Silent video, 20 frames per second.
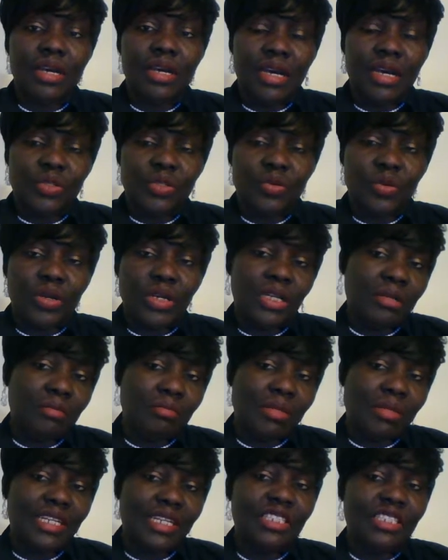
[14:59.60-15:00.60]
as well in
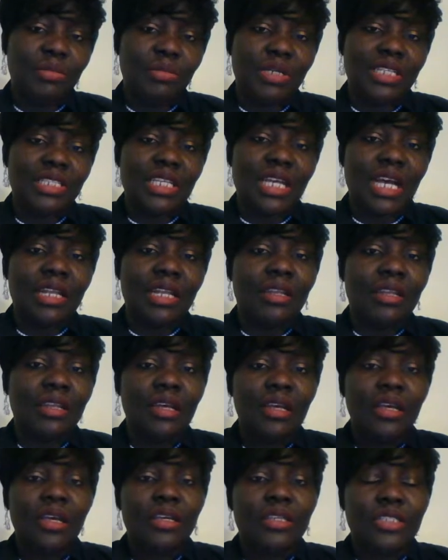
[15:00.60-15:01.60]
management, and
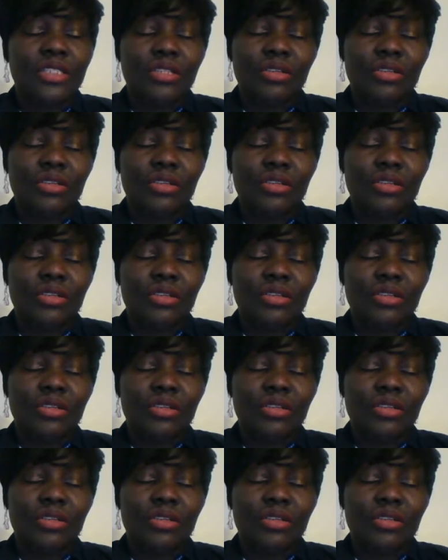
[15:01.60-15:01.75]
she